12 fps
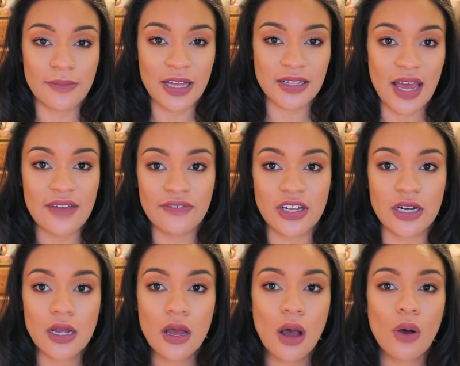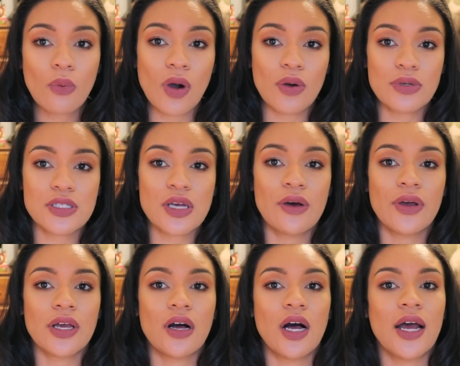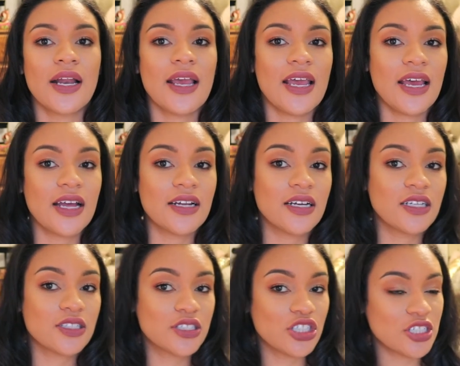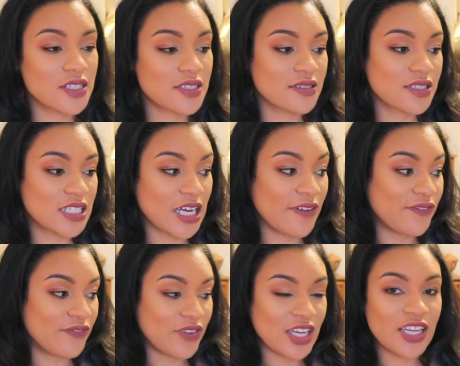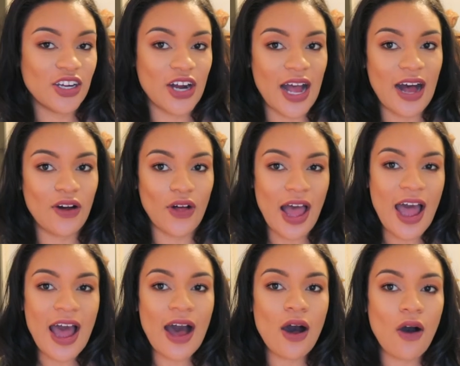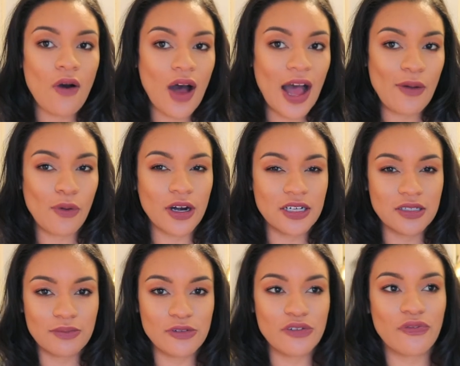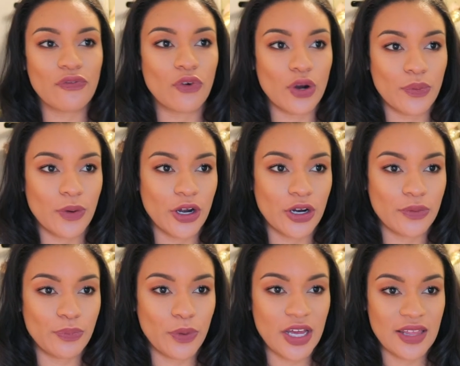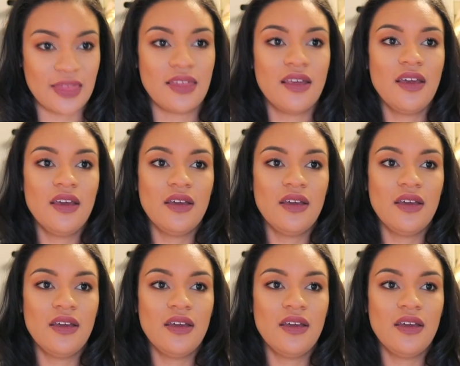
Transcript: my life and what was going on, and just to figure out how I wanted to move forward with